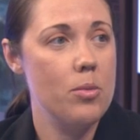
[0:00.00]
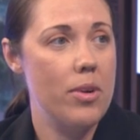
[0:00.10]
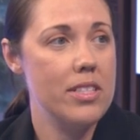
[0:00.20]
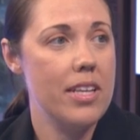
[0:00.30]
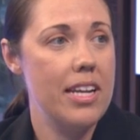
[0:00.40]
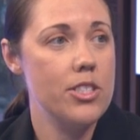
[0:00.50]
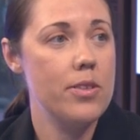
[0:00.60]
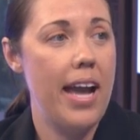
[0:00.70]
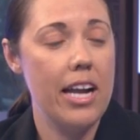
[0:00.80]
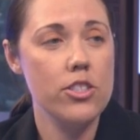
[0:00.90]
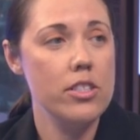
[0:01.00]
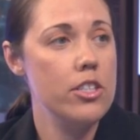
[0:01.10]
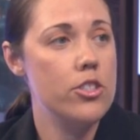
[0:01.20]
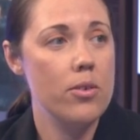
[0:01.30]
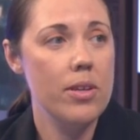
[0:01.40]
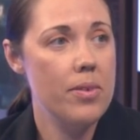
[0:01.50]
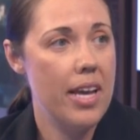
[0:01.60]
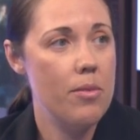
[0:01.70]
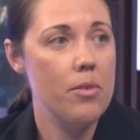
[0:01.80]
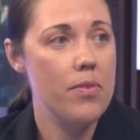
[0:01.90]
with breast cancer actually don't even
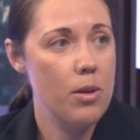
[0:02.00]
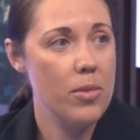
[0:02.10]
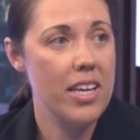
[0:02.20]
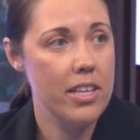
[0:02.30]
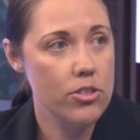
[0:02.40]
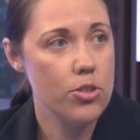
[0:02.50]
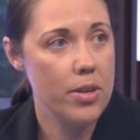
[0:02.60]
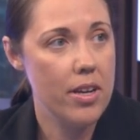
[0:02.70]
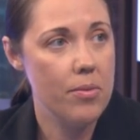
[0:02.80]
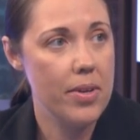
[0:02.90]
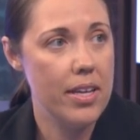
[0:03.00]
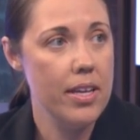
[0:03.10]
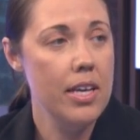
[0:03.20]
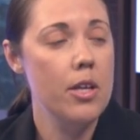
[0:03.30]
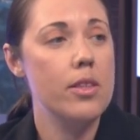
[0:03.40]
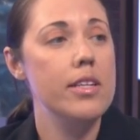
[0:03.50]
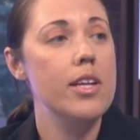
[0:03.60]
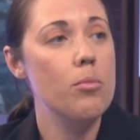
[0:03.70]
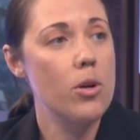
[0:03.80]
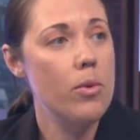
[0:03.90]
have a family history of it. Mm-hmm. The
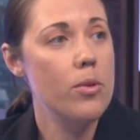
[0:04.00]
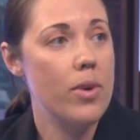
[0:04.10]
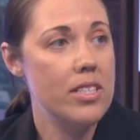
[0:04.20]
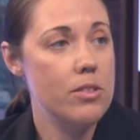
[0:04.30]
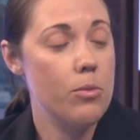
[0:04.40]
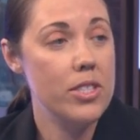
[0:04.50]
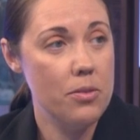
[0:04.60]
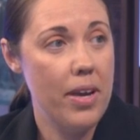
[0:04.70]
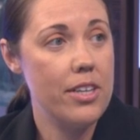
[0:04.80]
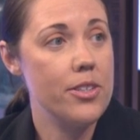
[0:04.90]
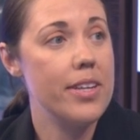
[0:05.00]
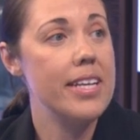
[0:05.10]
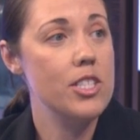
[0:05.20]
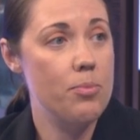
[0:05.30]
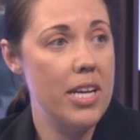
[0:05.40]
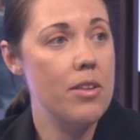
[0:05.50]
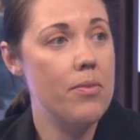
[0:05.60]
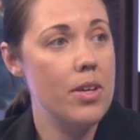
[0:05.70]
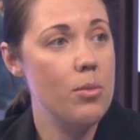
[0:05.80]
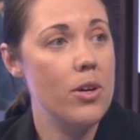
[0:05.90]
number one risk, risk factor is being
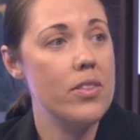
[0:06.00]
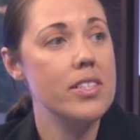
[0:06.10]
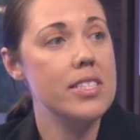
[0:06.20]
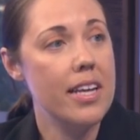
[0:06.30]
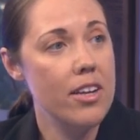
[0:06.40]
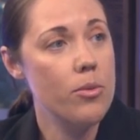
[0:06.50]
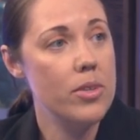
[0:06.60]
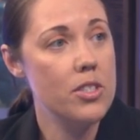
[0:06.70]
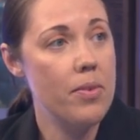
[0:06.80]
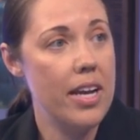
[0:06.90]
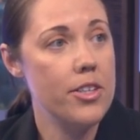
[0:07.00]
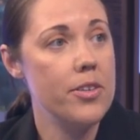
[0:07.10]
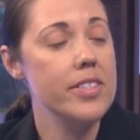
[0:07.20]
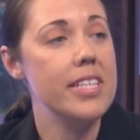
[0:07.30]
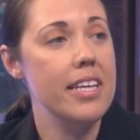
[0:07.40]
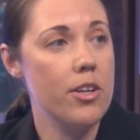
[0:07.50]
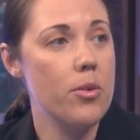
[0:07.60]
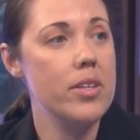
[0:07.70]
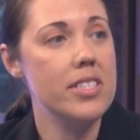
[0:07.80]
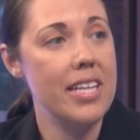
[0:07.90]
female. The 2nd mm-hmm. risk factor is
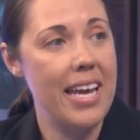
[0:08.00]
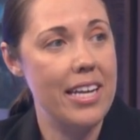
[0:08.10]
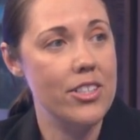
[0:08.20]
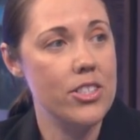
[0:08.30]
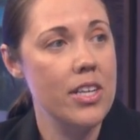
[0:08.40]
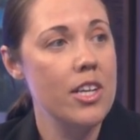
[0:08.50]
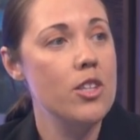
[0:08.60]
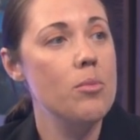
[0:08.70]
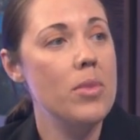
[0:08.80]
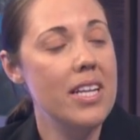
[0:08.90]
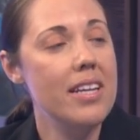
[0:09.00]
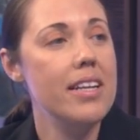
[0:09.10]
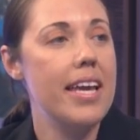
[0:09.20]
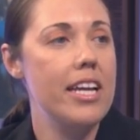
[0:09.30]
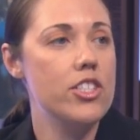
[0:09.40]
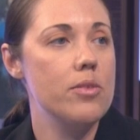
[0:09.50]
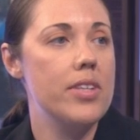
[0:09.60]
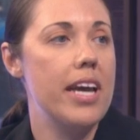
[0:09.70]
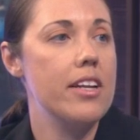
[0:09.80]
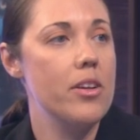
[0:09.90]
increased age. The median age of
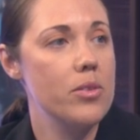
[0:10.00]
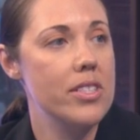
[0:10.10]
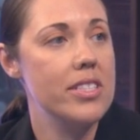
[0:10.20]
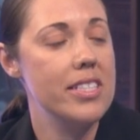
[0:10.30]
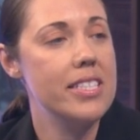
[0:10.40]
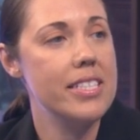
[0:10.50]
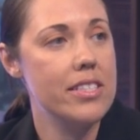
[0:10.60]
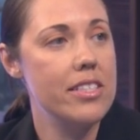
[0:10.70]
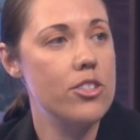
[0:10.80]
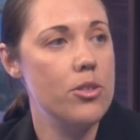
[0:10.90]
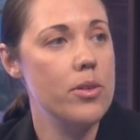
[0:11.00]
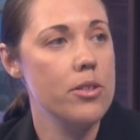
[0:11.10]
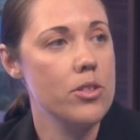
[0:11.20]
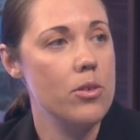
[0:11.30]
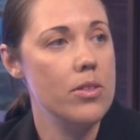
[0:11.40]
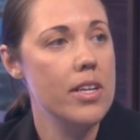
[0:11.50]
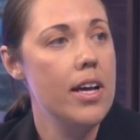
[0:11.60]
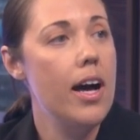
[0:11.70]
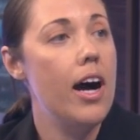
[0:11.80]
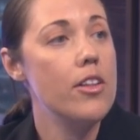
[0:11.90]
diagnosis is 62 years old.
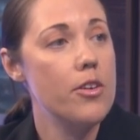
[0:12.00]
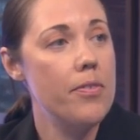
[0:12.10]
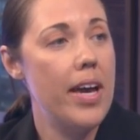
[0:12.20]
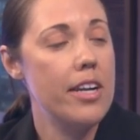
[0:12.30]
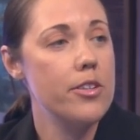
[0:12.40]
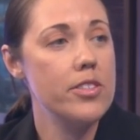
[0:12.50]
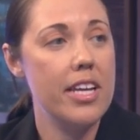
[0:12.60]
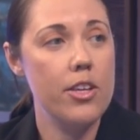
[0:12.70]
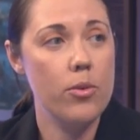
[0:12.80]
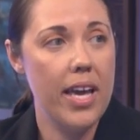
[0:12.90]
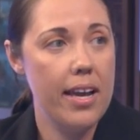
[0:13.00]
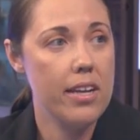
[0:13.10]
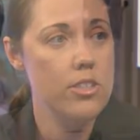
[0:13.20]
Other factors that you can't